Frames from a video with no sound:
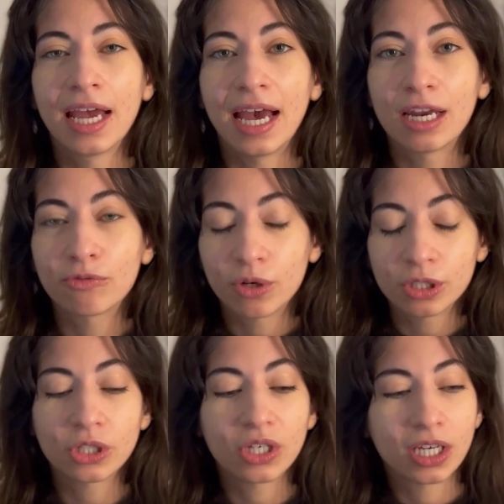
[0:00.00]
And of
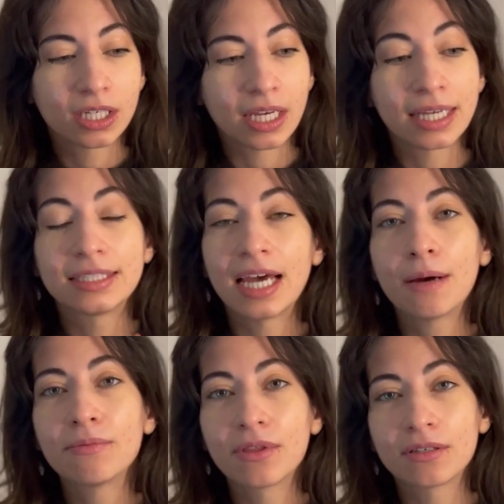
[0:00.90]
course you can
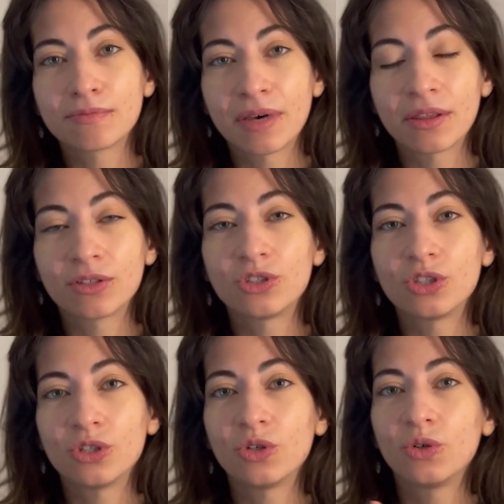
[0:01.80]
adapt this method
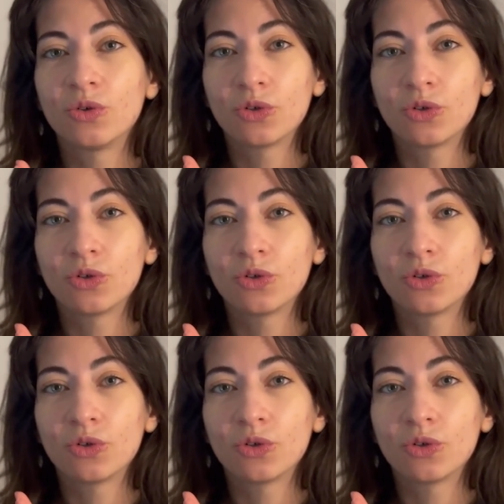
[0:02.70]
to